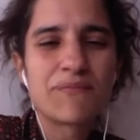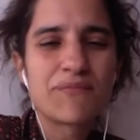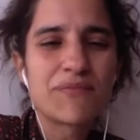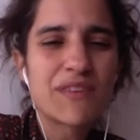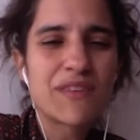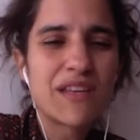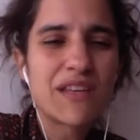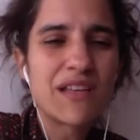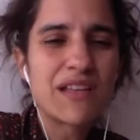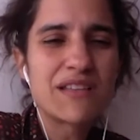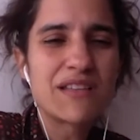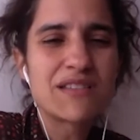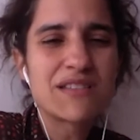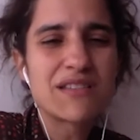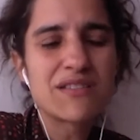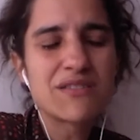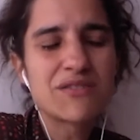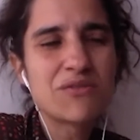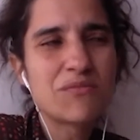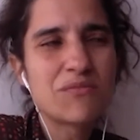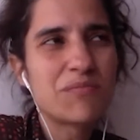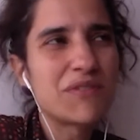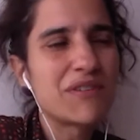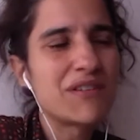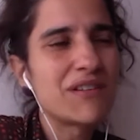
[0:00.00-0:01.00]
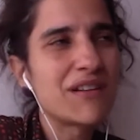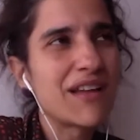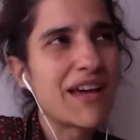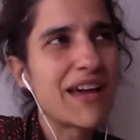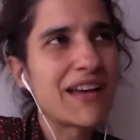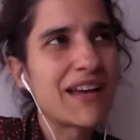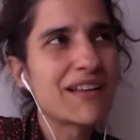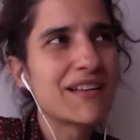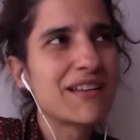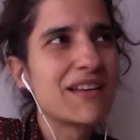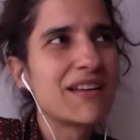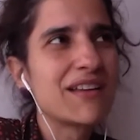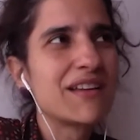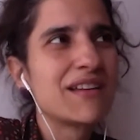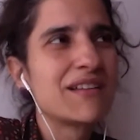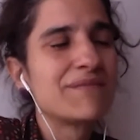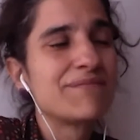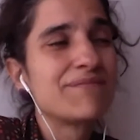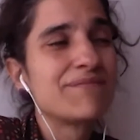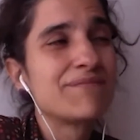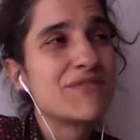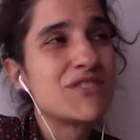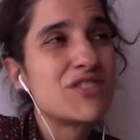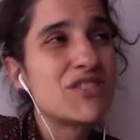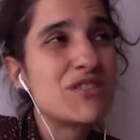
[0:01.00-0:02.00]
it's a super like
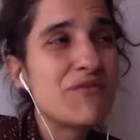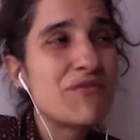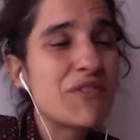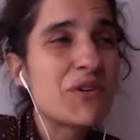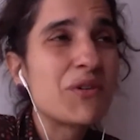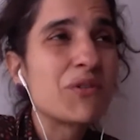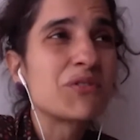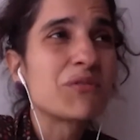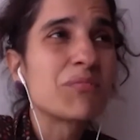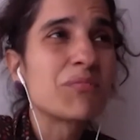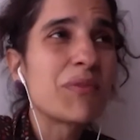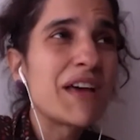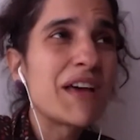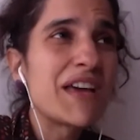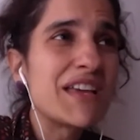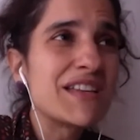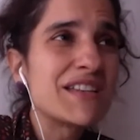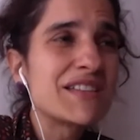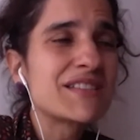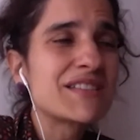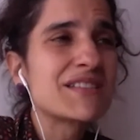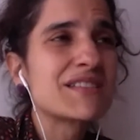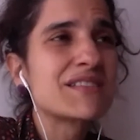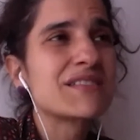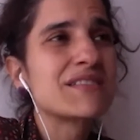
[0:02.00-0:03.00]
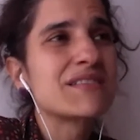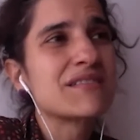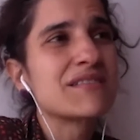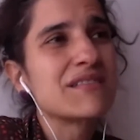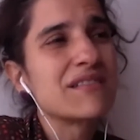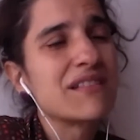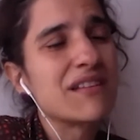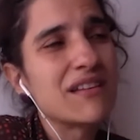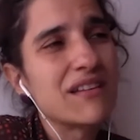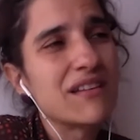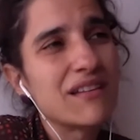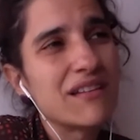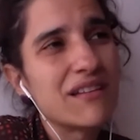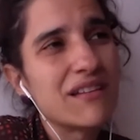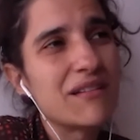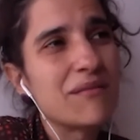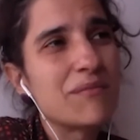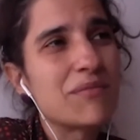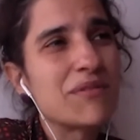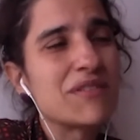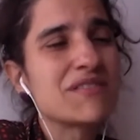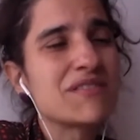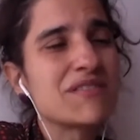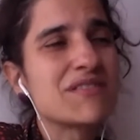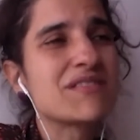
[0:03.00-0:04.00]
difficult place in
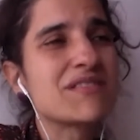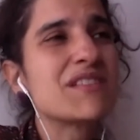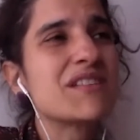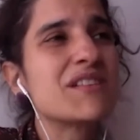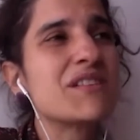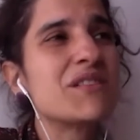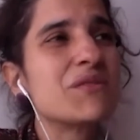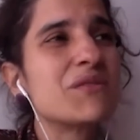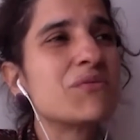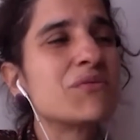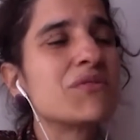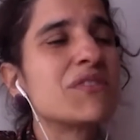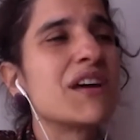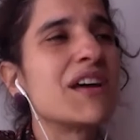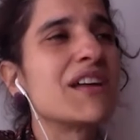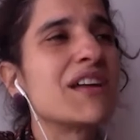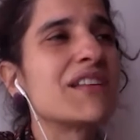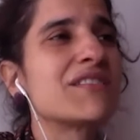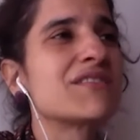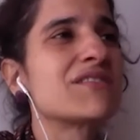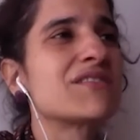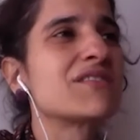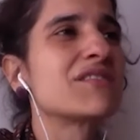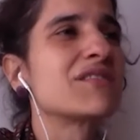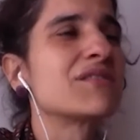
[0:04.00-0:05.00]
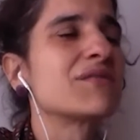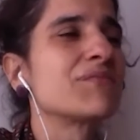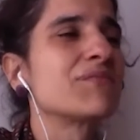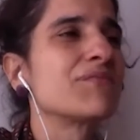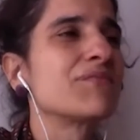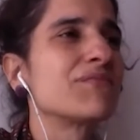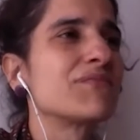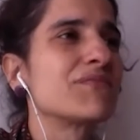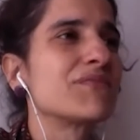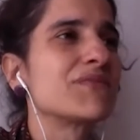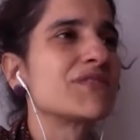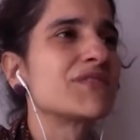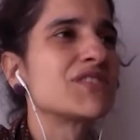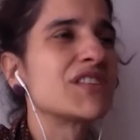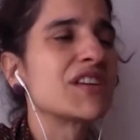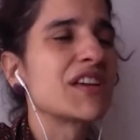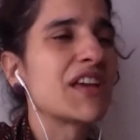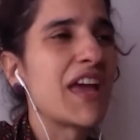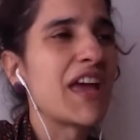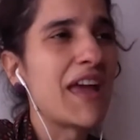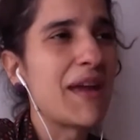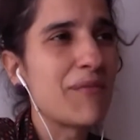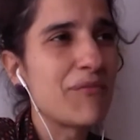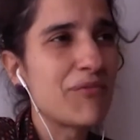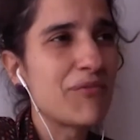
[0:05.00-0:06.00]
Brazil that she
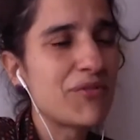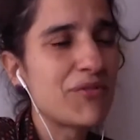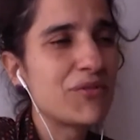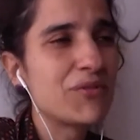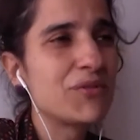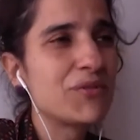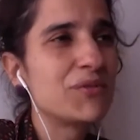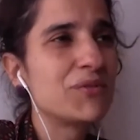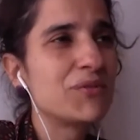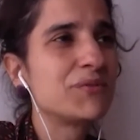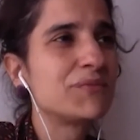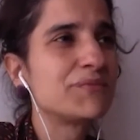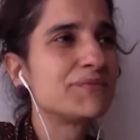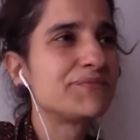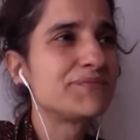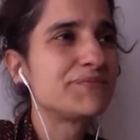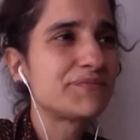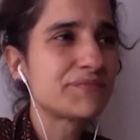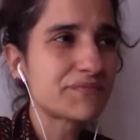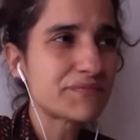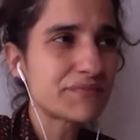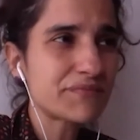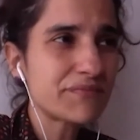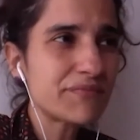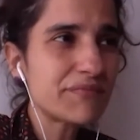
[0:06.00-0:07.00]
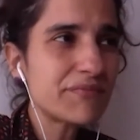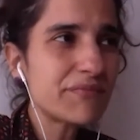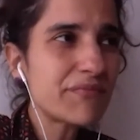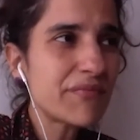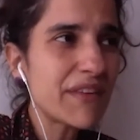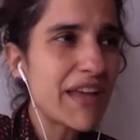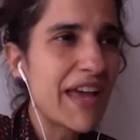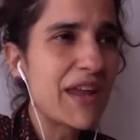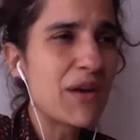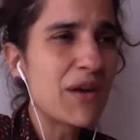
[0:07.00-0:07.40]
came through. And